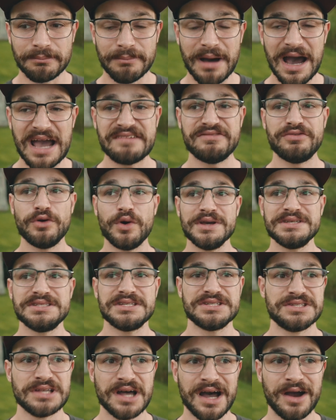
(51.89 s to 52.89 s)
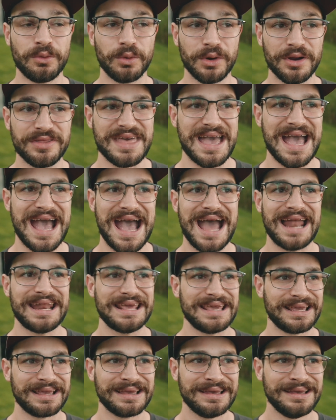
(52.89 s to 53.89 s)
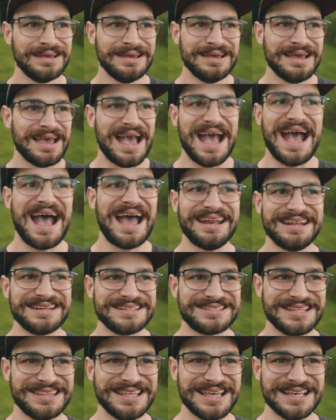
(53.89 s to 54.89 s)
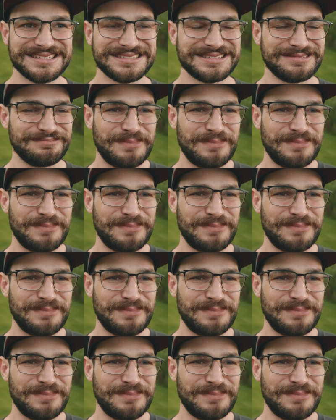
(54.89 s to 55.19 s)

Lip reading: My voice is not worth adding to this.